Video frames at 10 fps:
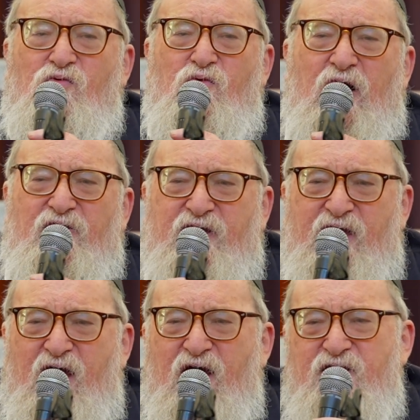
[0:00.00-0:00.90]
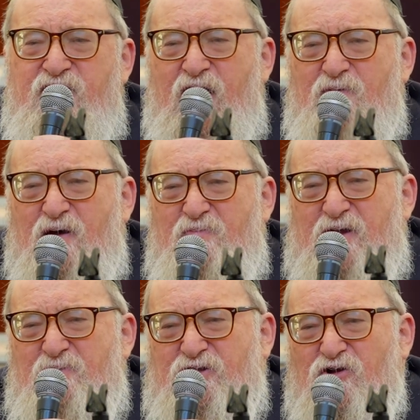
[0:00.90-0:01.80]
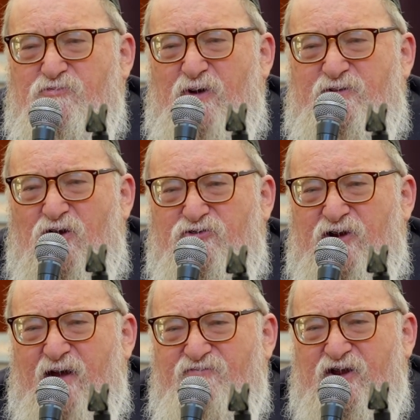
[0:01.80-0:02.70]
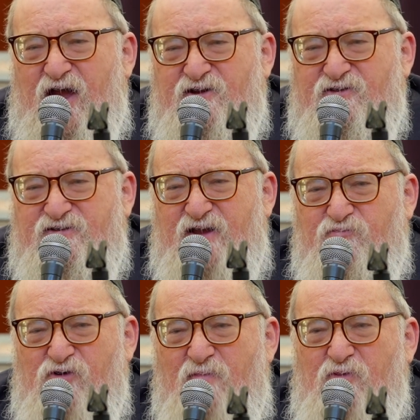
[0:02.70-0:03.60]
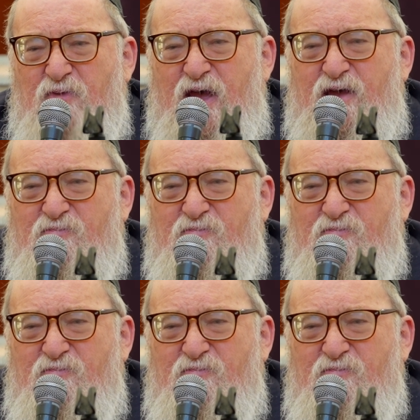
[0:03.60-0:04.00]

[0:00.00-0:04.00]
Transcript: Well, yeah, but don't you have the kind of the same problem?